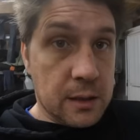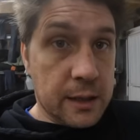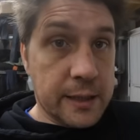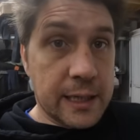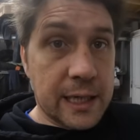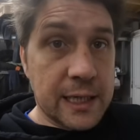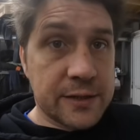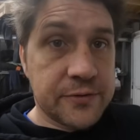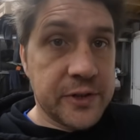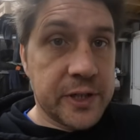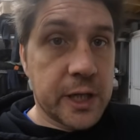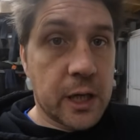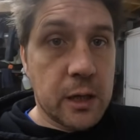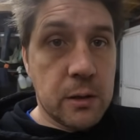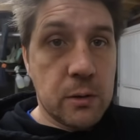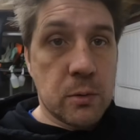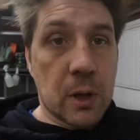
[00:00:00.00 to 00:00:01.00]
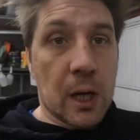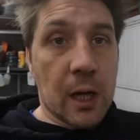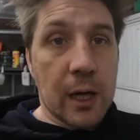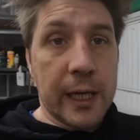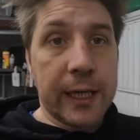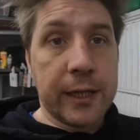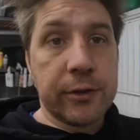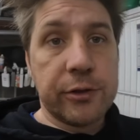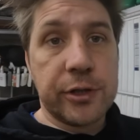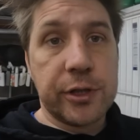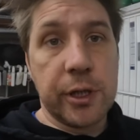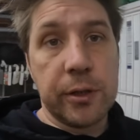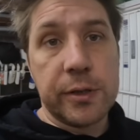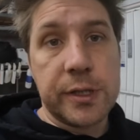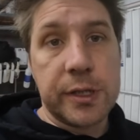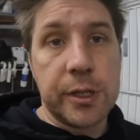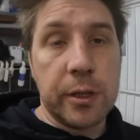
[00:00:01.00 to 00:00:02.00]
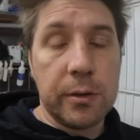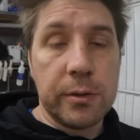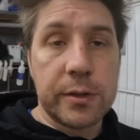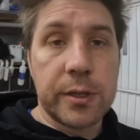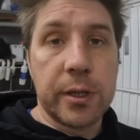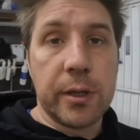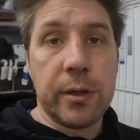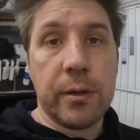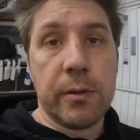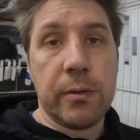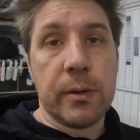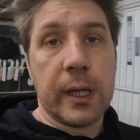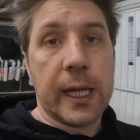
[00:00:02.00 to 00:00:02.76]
In the last video, I introduced you to